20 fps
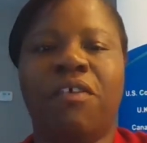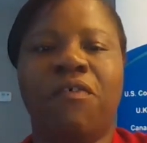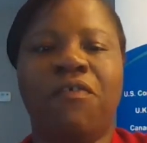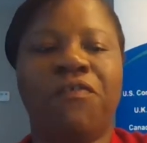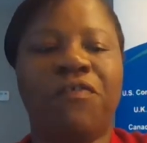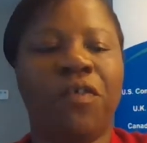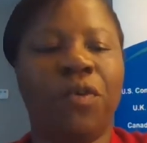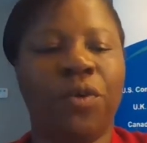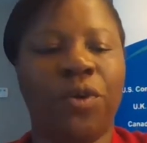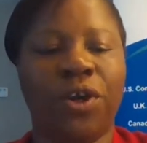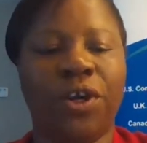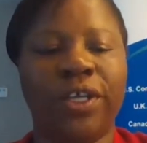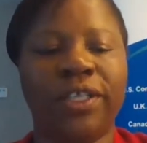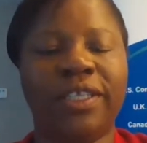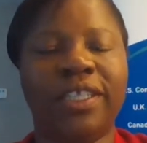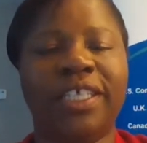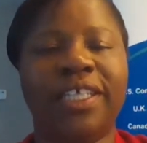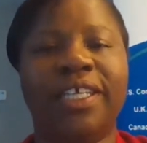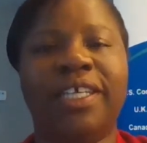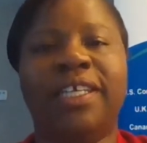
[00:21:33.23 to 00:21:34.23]

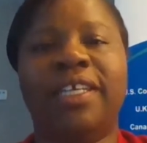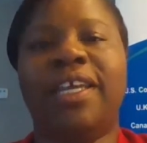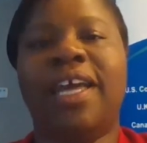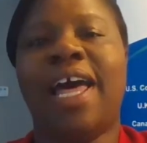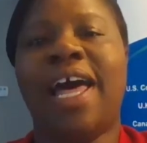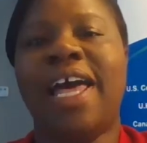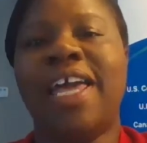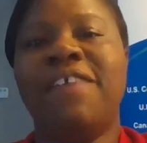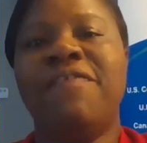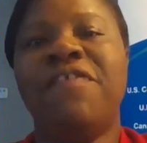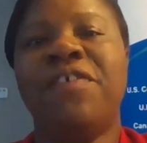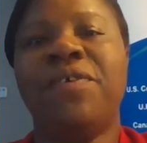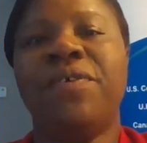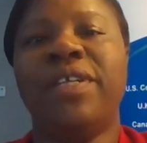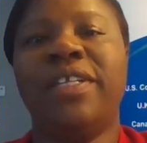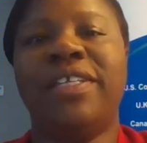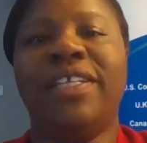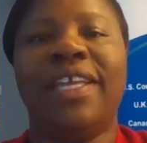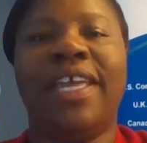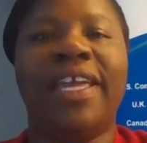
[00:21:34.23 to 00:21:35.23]
For the
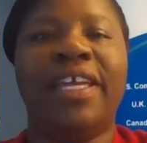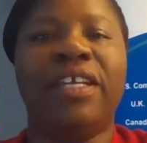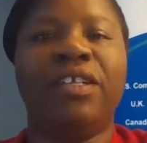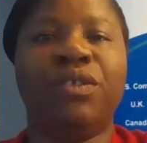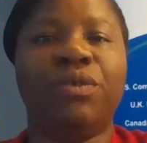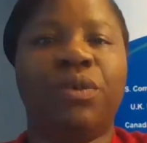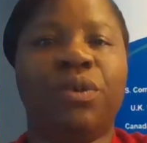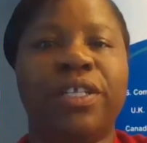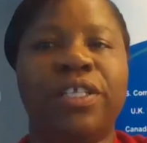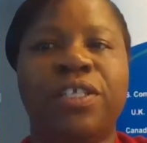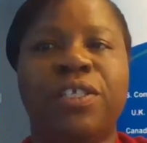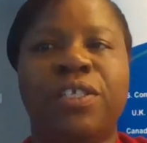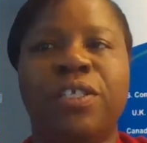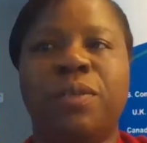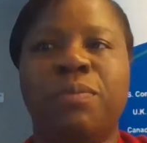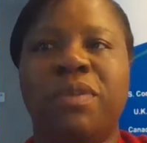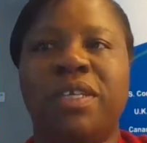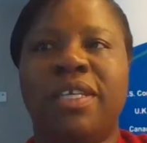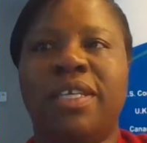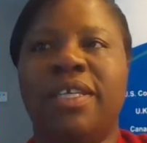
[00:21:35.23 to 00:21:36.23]
iPhone and the Androids
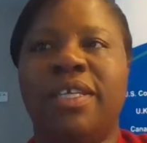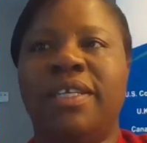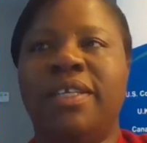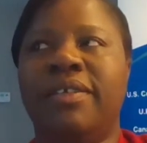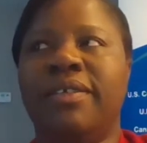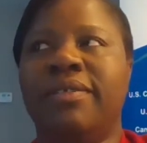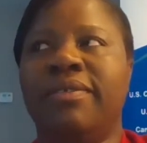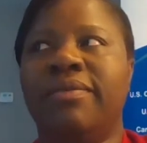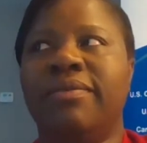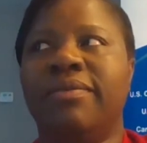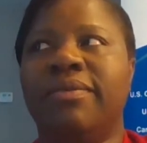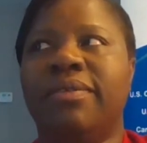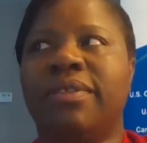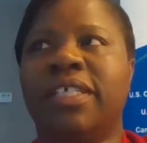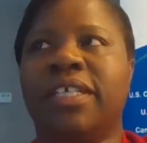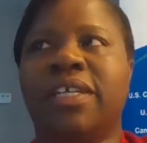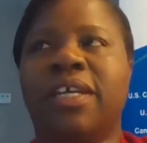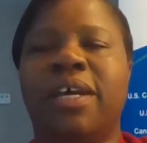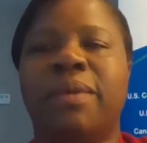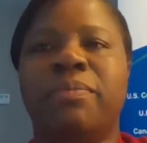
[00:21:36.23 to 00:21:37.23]

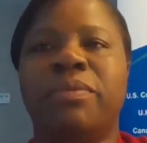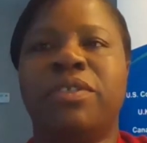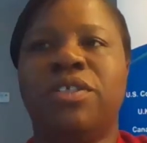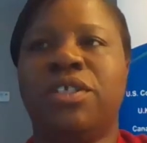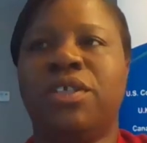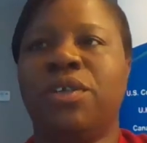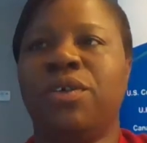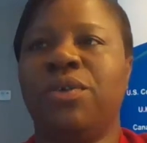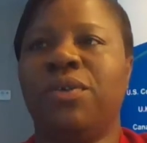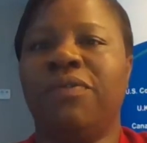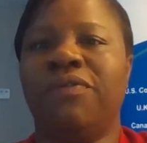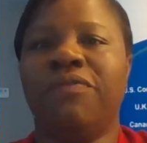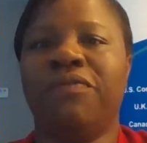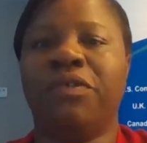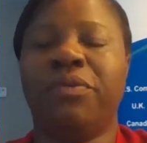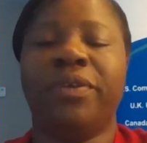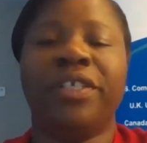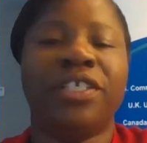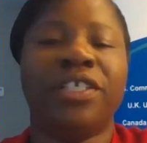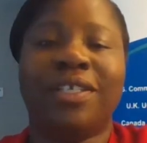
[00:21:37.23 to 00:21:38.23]
to come to
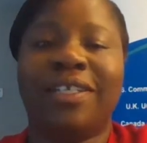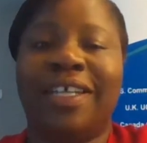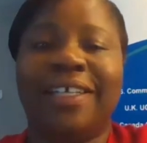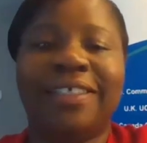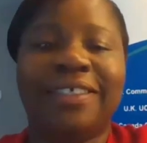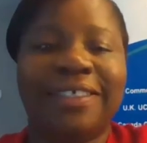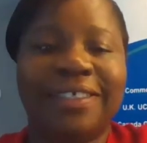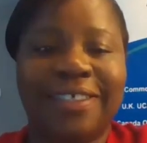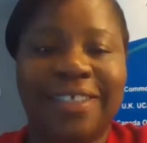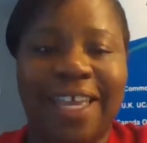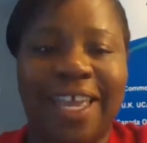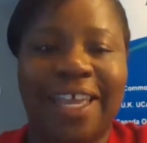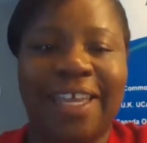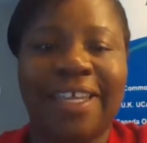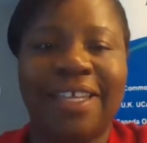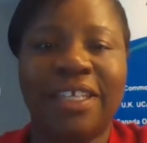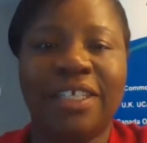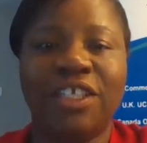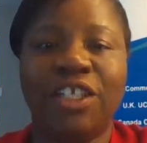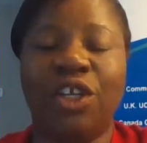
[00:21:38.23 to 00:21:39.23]
fruition like
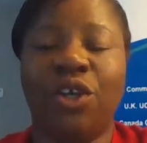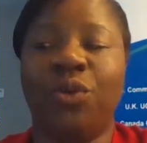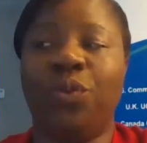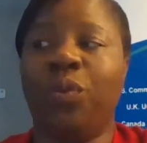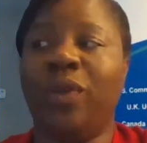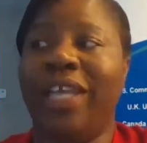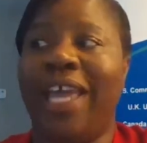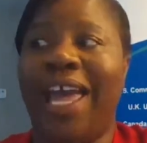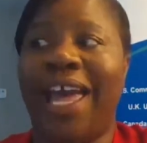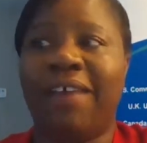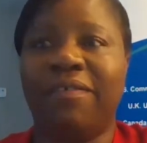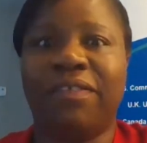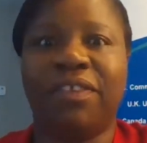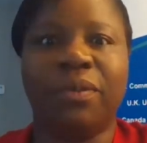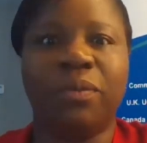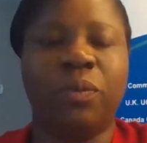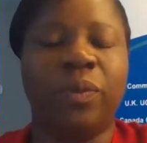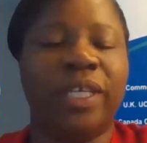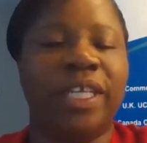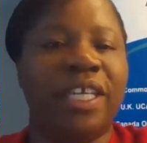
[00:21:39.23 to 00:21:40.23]
today, we have
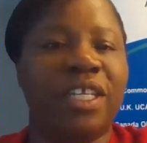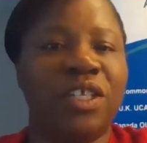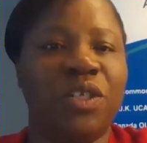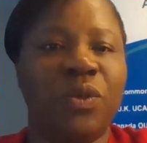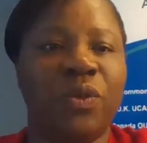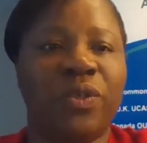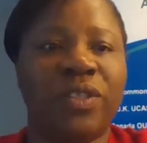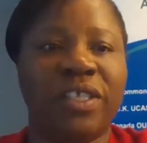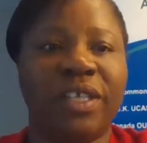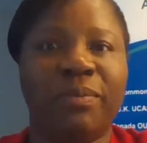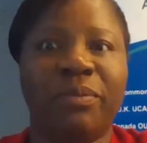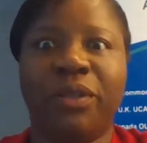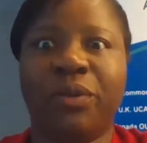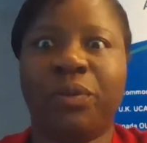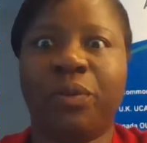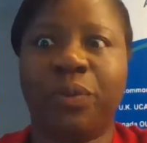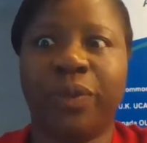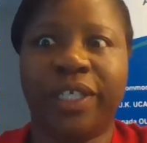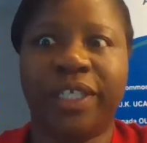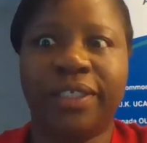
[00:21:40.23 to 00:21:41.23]
them, we can use them, they're
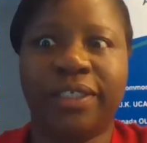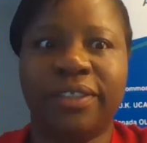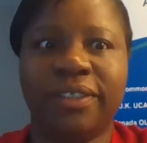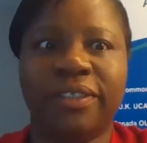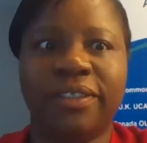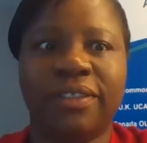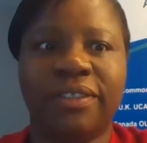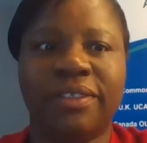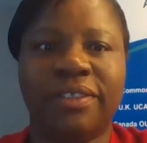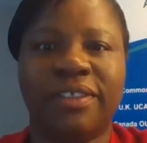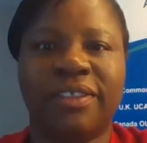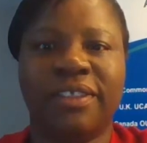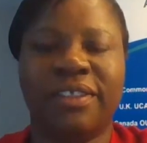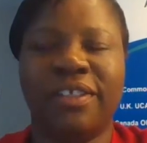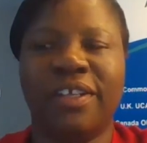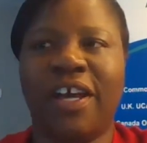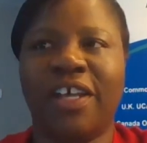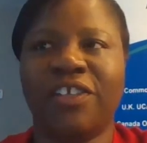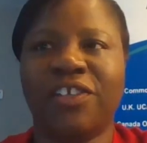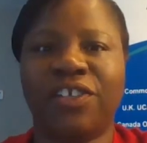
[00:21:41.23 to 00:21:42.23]
real. They're
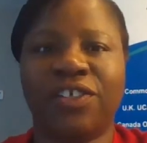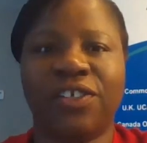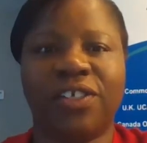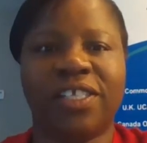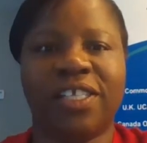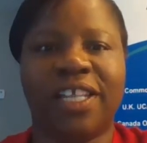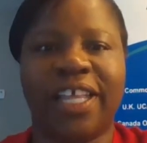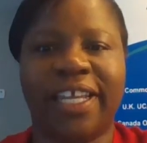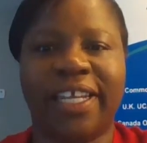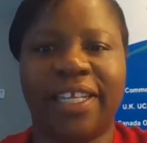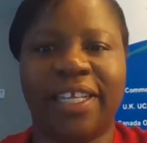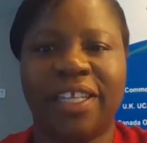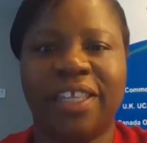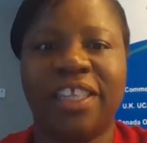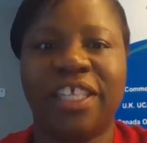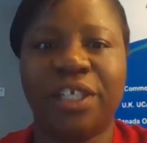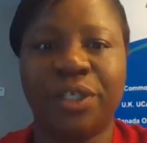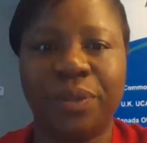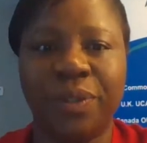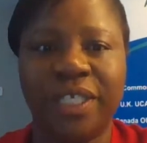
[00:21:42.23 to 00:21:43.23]
not just
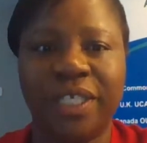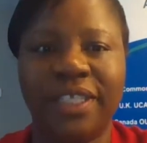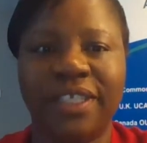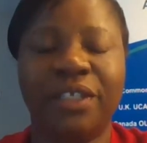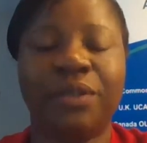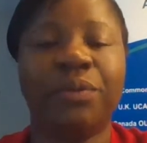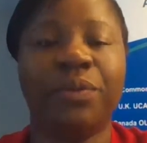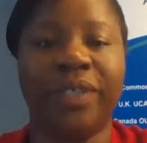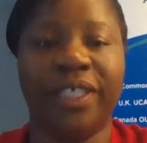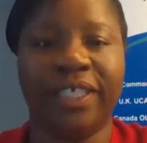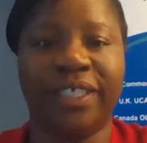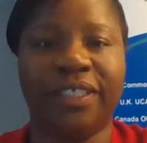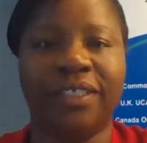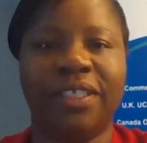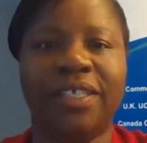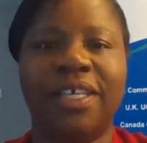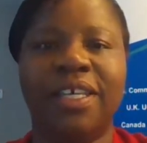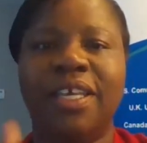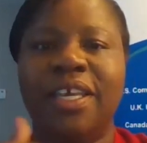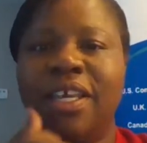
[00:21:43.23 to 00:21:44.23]
like theory, they're real.
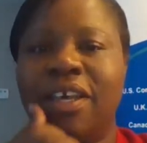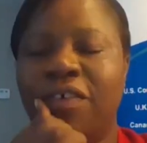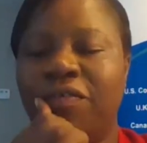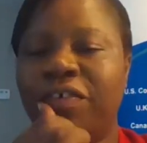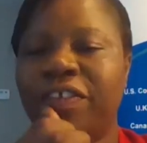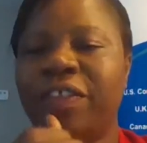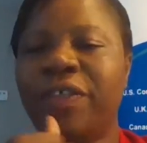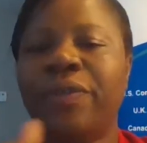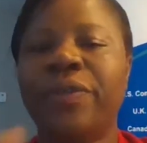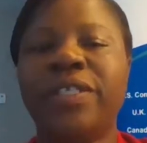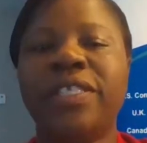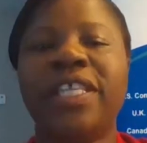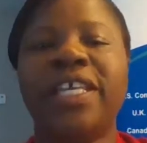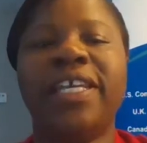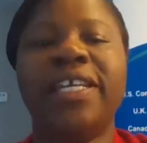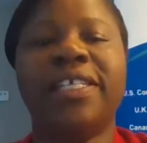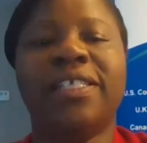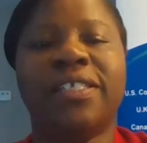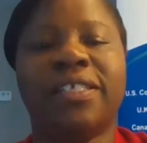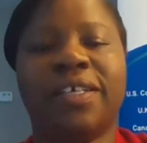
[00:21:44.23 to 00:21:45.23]
For those
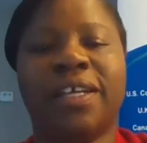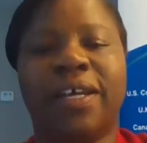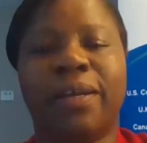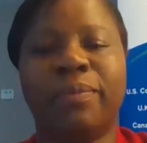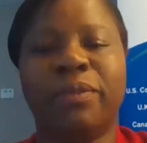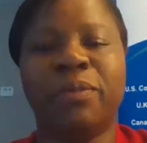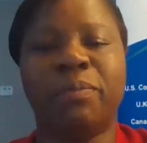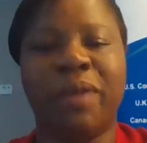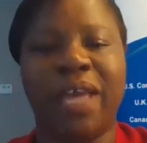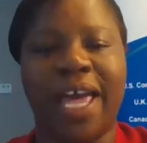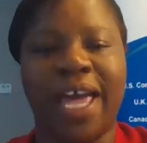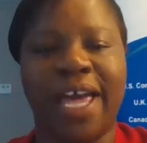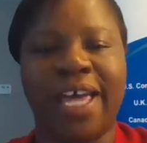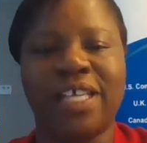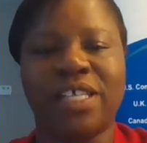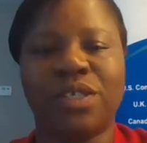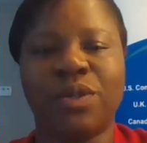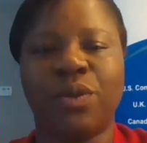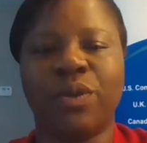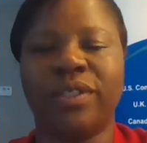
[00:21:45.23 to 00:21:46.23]
things to come to
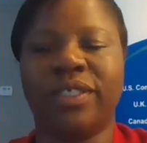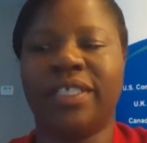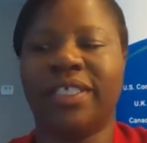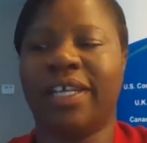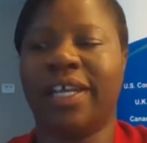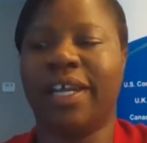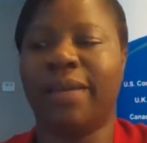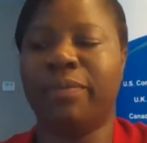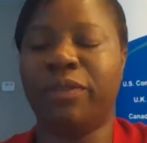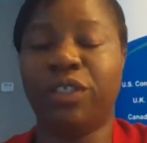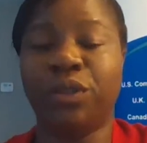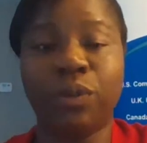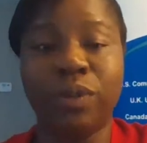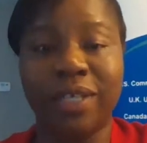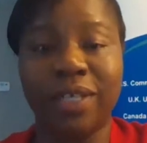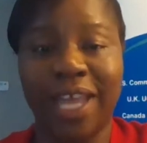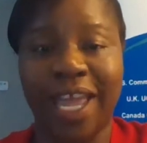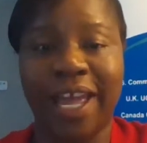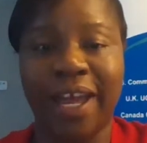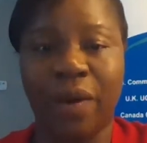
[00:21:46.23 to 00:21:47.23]
pass or to come to
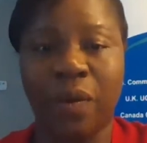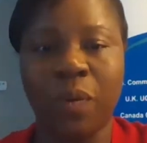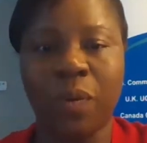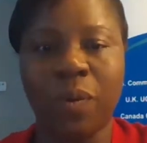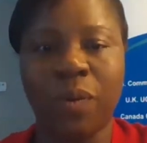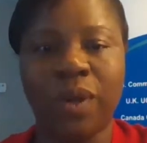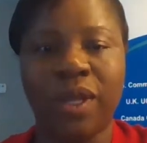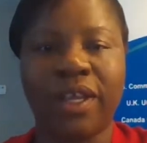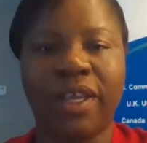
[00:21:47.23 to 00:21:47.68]
now,